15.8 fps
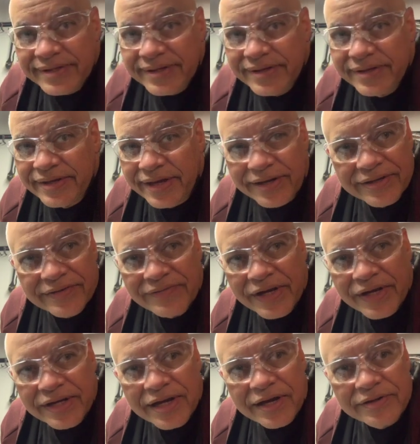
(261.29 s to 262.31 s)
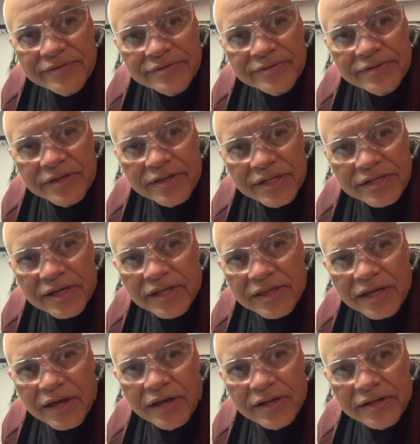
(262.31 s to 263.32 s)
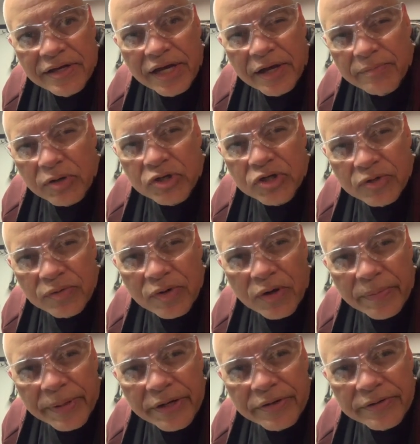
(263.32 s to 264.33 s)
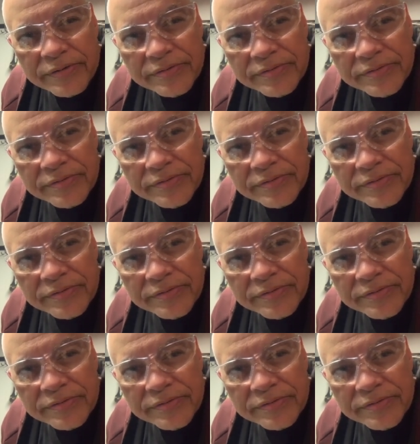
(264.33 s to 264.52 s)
Let us find out. Let's cut the number 2 open.